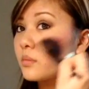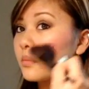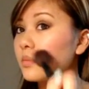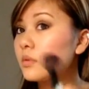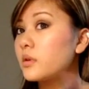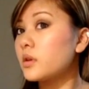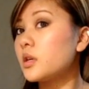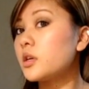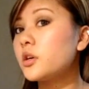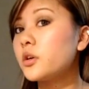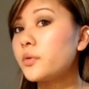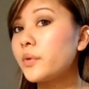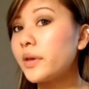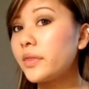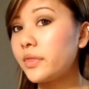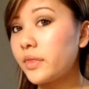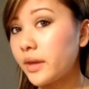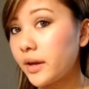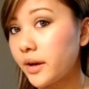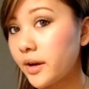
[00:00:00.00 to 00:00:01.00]
pretty good
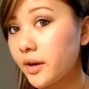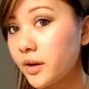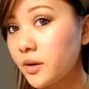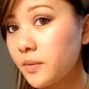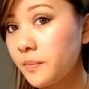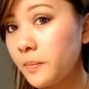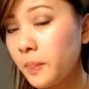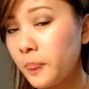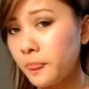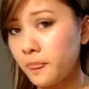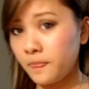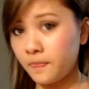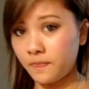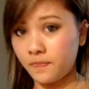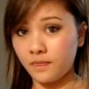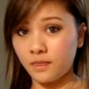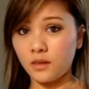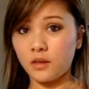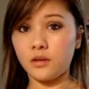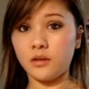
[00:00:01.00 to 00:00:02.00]
right there.
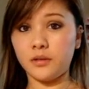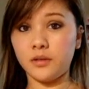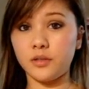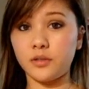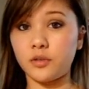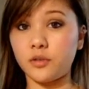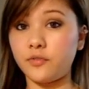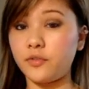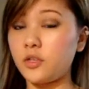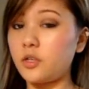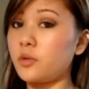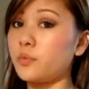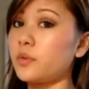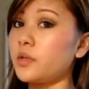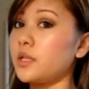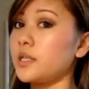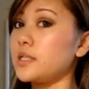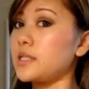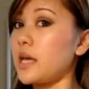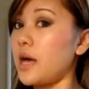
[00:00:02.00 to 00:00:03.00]
I don't know if you could
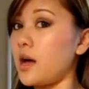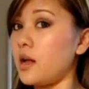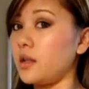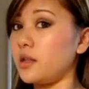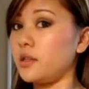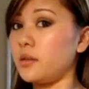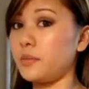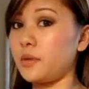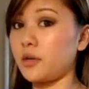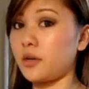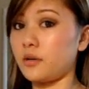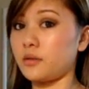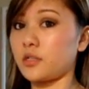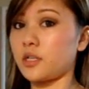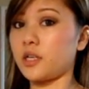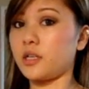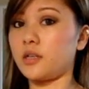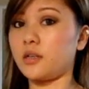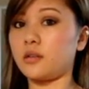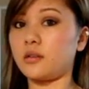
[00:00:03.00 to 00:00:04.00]
really tell in the mirror. I'll
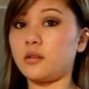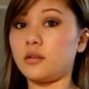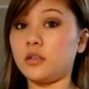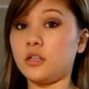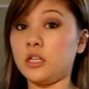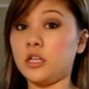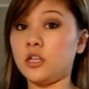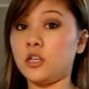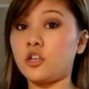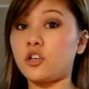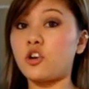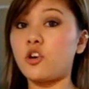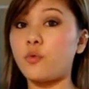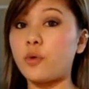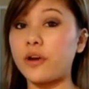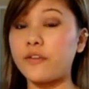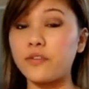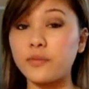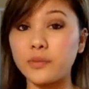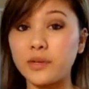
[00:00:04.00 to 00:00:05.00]
kind of go
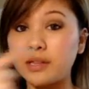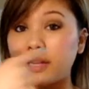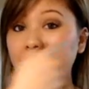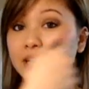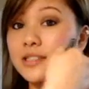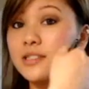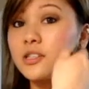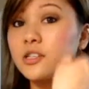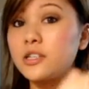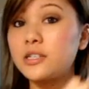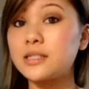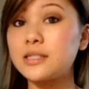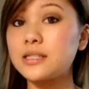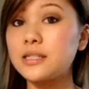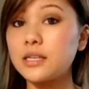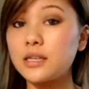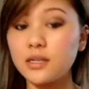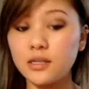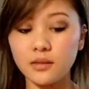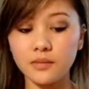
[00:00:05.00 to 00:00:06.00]
away from the light so you can
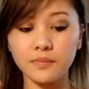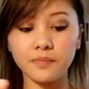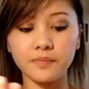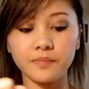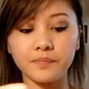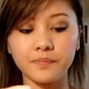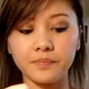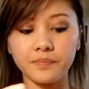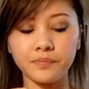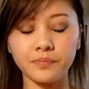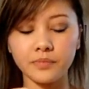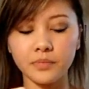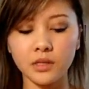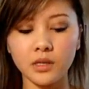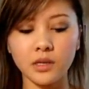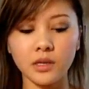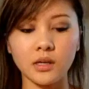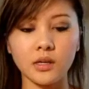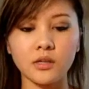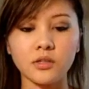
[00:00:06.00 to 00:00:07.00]
see it.
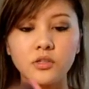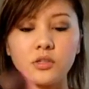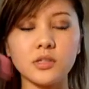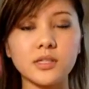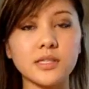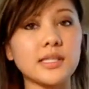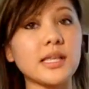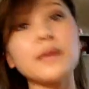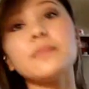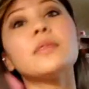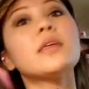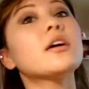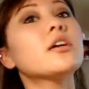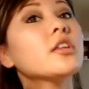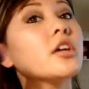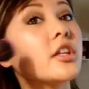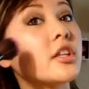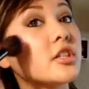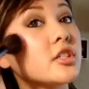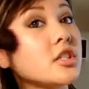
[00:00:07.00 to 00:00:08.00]
Do the same thing on
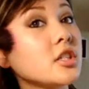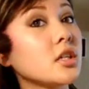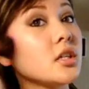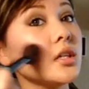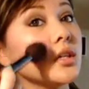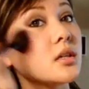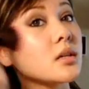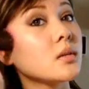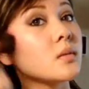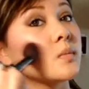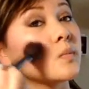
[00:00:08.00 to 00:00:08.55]
the other cheek.